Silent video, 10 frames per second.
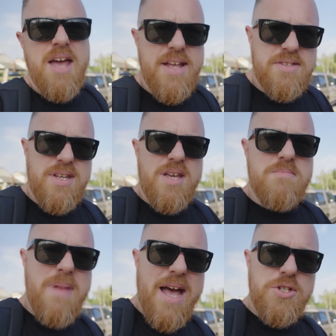And
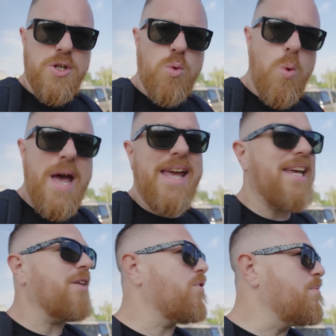seeing Magic Way
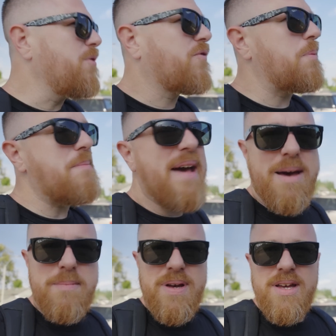get removed from the map,